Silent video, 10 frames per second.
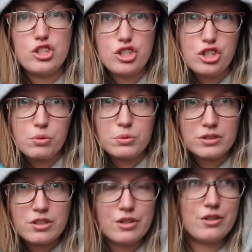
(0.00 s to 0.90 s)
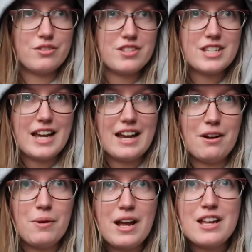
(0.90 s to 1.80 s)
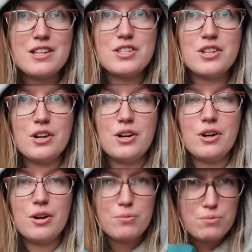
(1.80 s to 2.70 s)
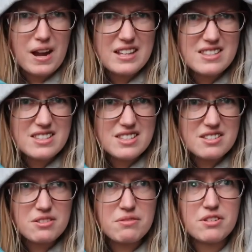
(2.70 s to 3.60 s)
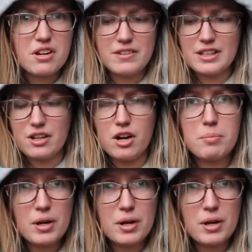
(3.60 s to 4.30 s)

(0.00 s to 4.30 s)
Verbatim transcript: jewel tones now. So reds and stuff don't really go,